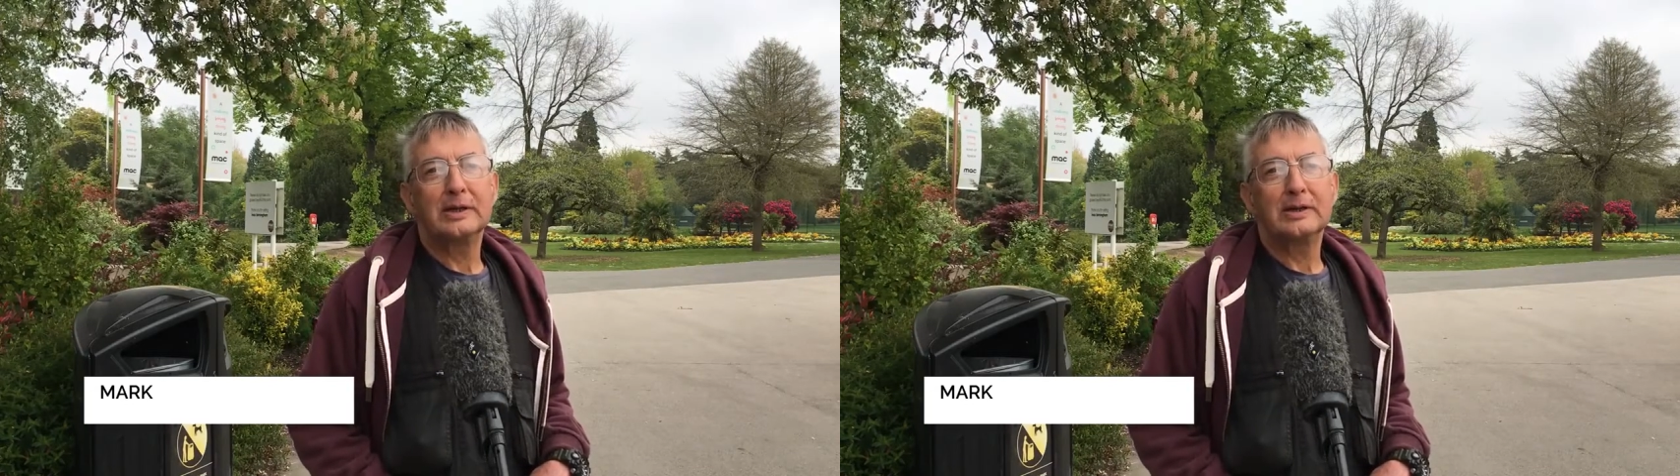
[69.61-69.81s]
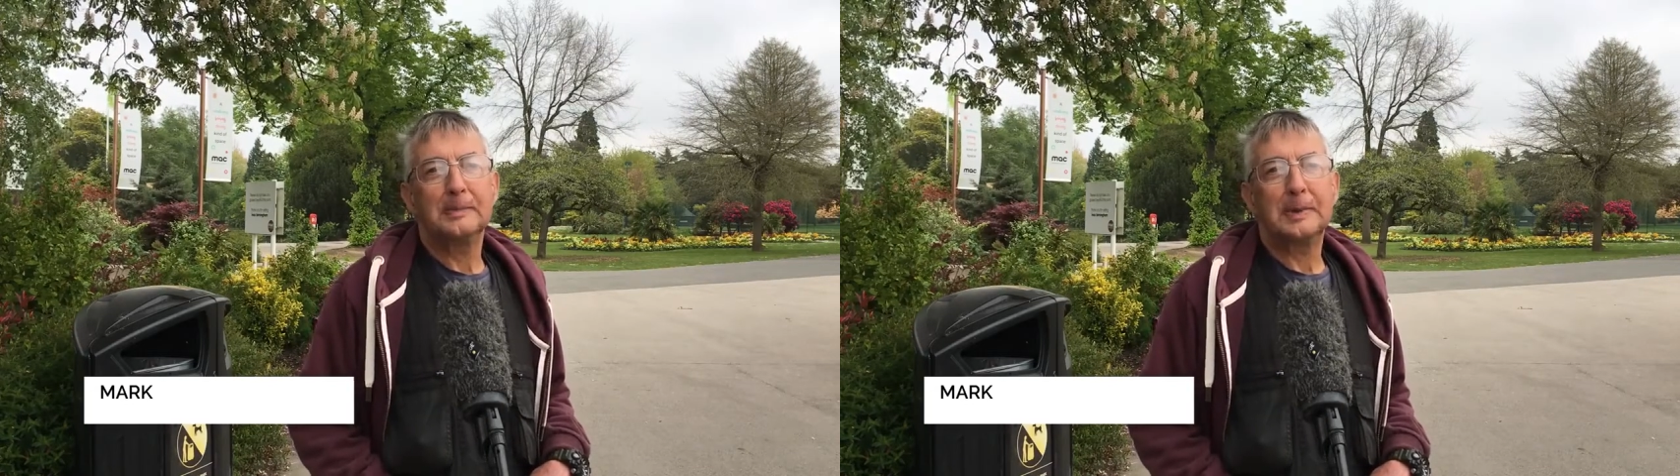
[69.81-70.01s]

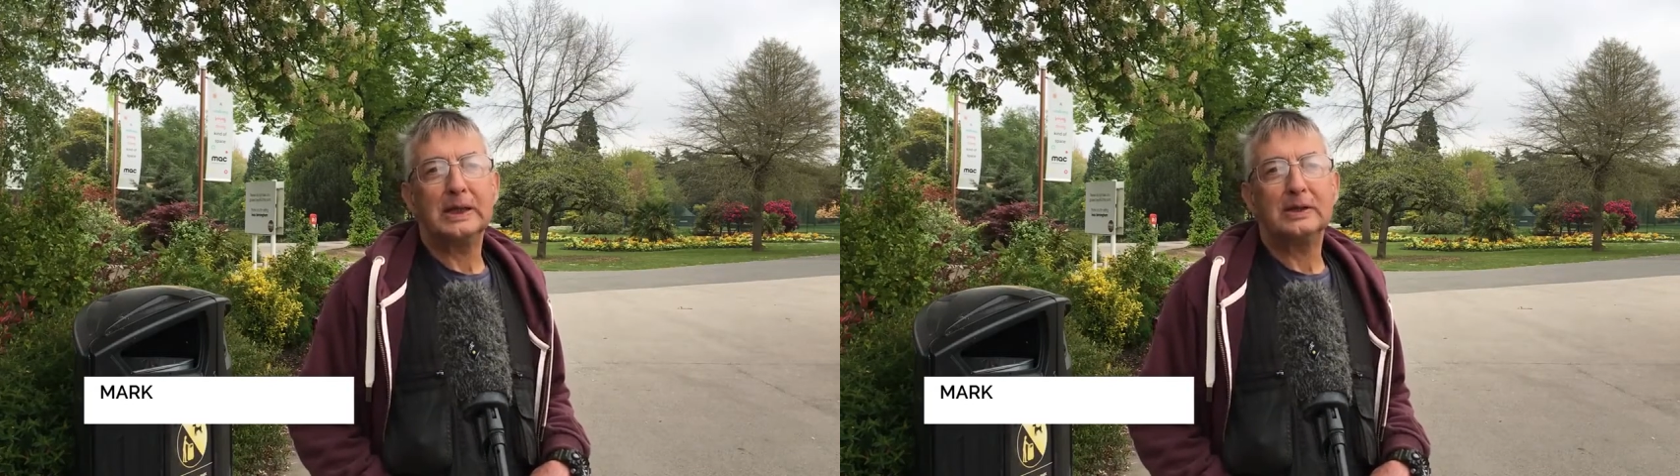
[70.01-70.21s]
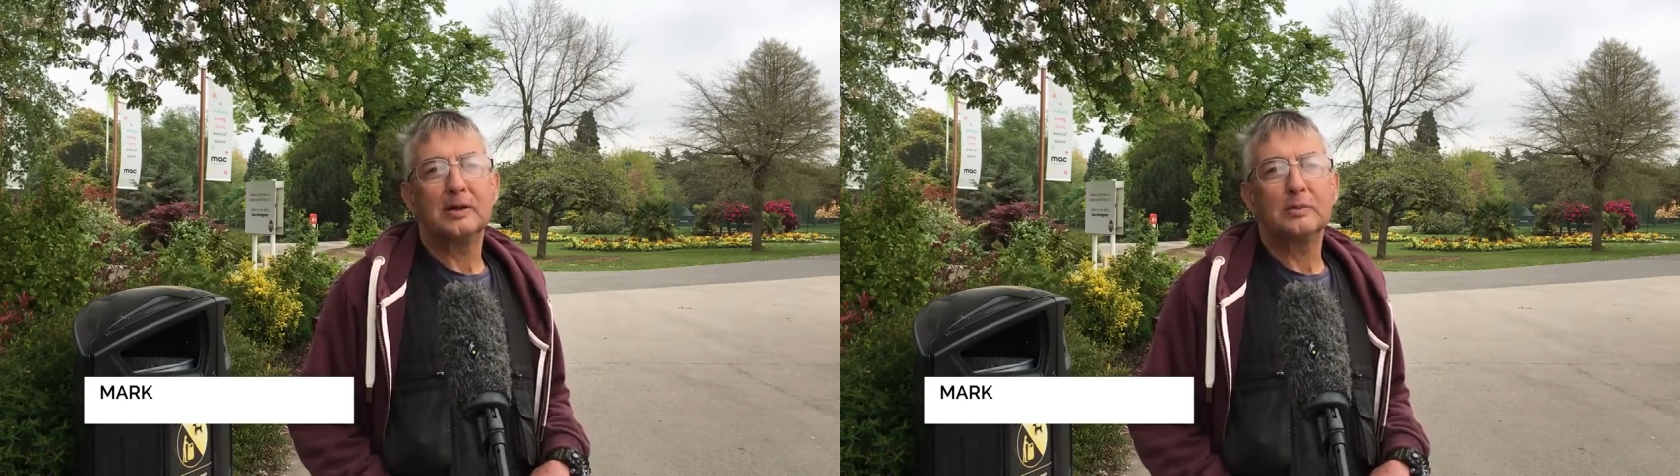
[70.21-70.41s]

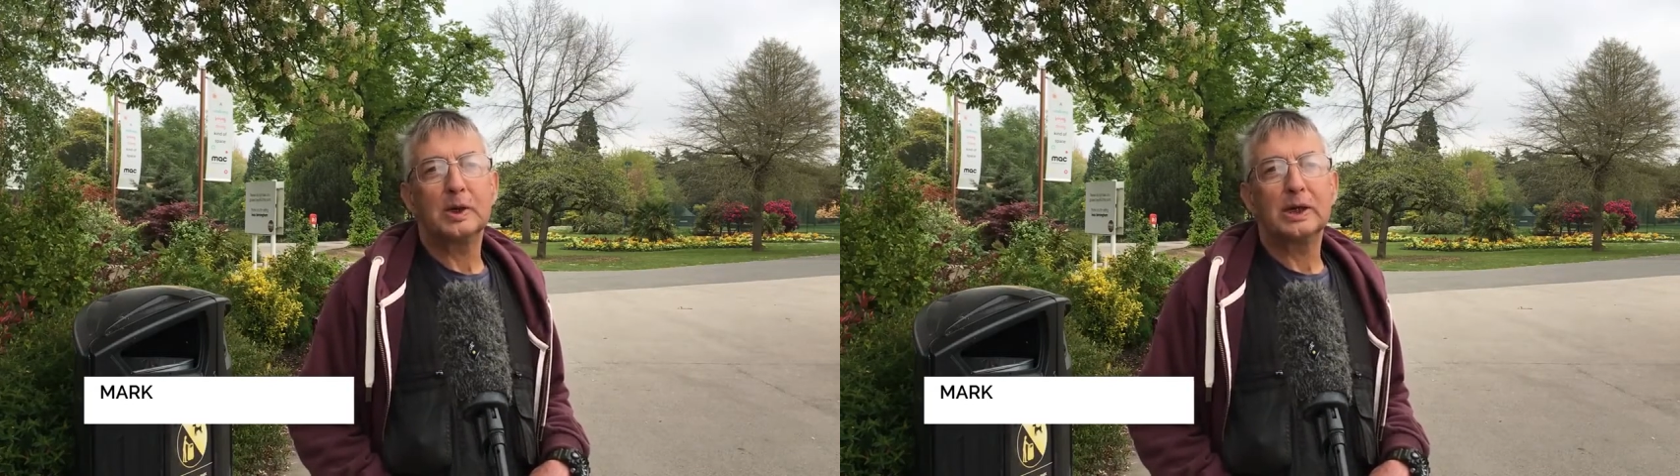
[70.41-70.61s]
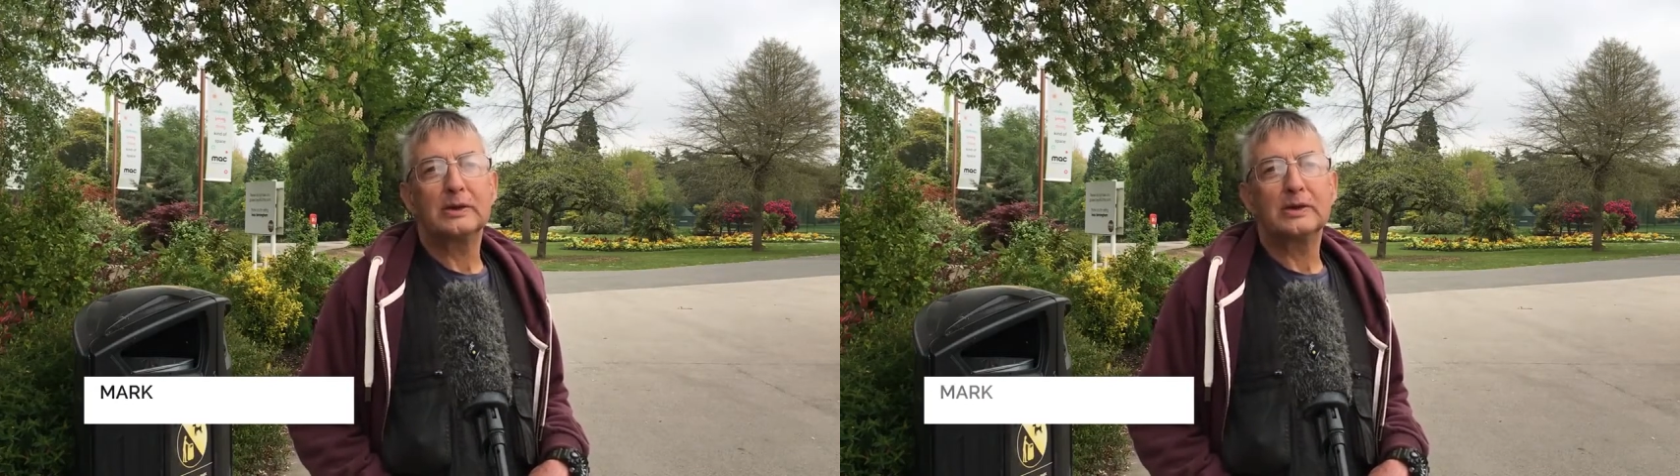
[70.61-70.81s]
depending on
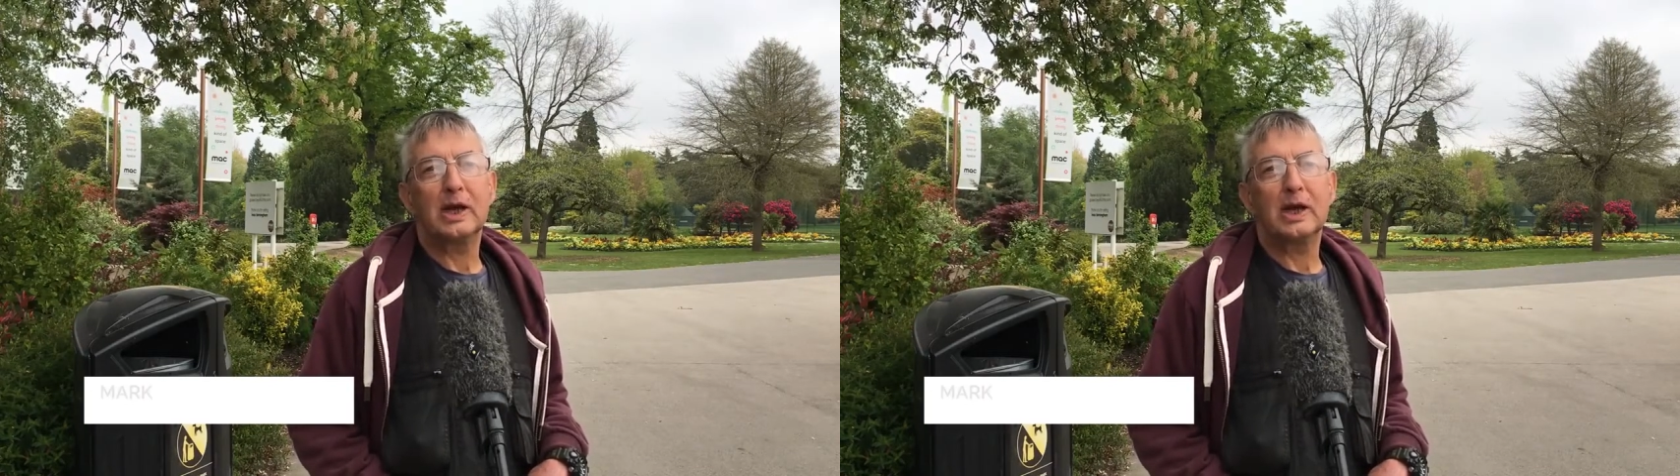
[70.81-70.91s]
where the